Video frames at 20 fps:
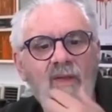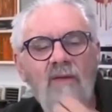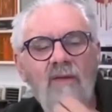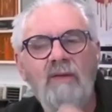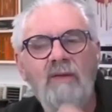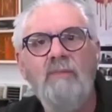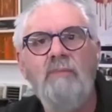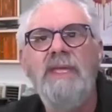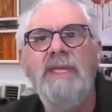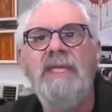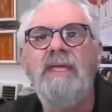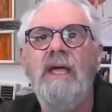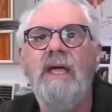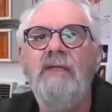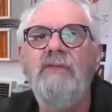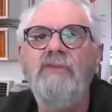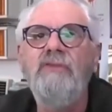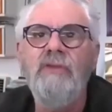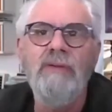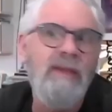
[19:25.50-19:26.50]

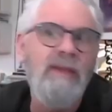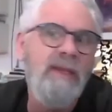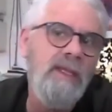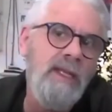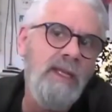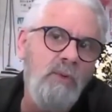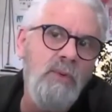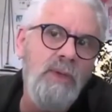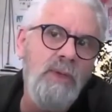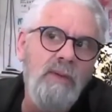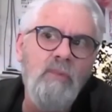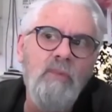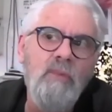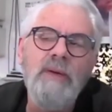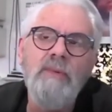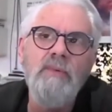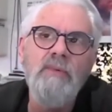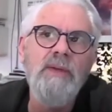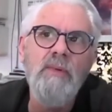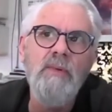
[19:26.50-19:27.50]
Because
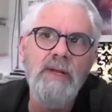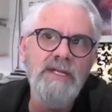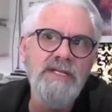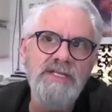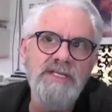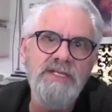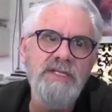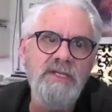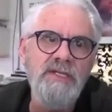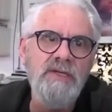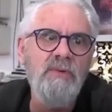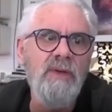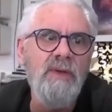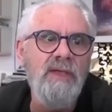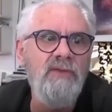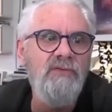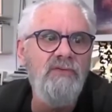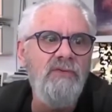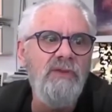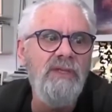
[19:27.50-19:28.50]
what we wanted to do
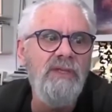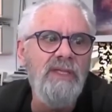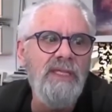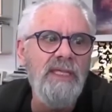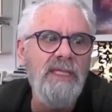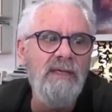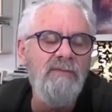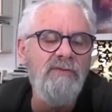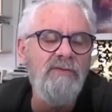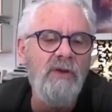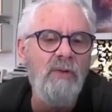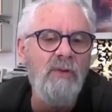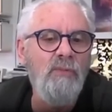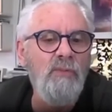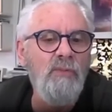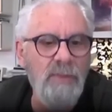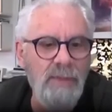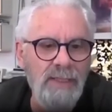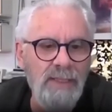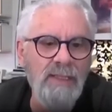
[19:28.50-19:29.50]
was give a
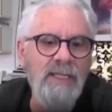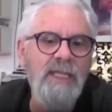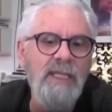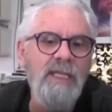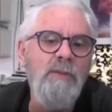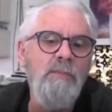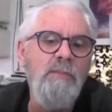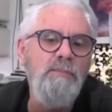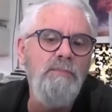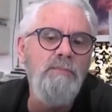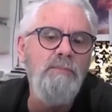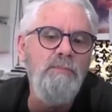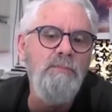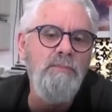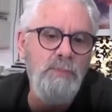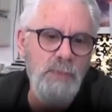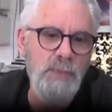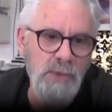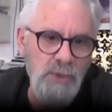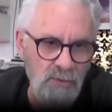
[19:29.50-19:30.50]
really
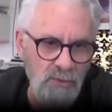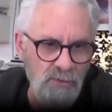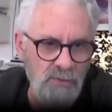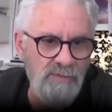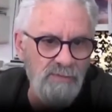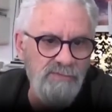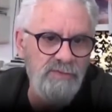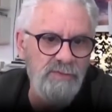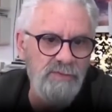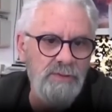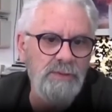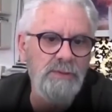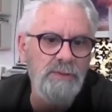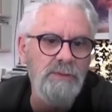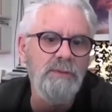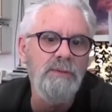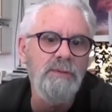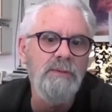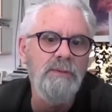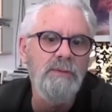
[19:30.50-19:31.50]
beautiful
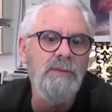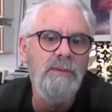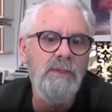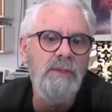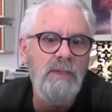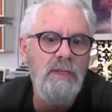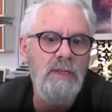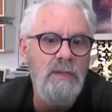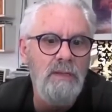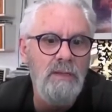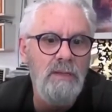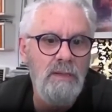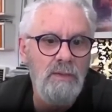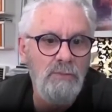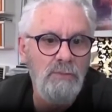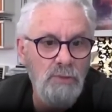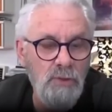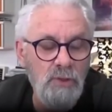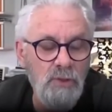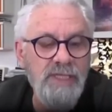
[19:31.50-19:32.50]

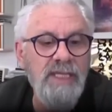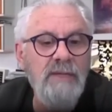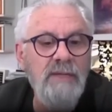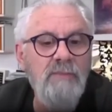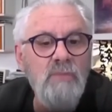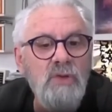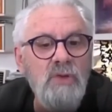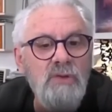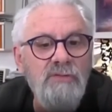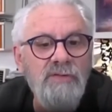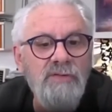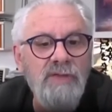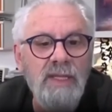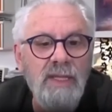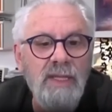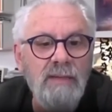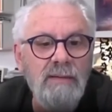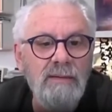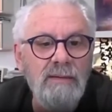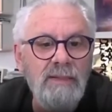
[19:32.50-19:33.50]
looking
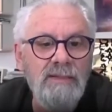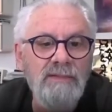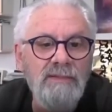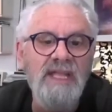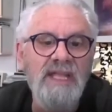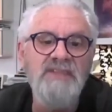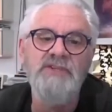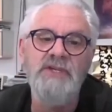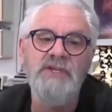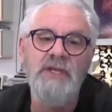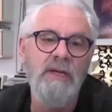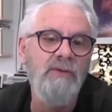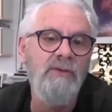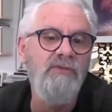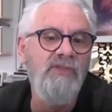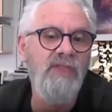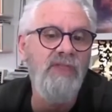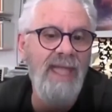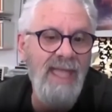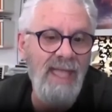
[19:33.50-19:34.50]
movie that scares
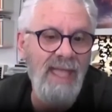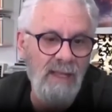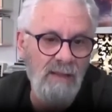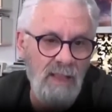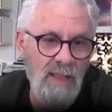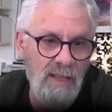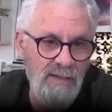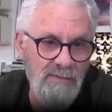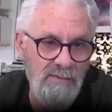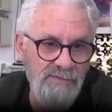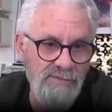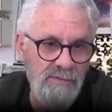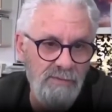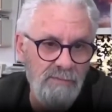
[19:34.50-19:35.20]
the hell out of you.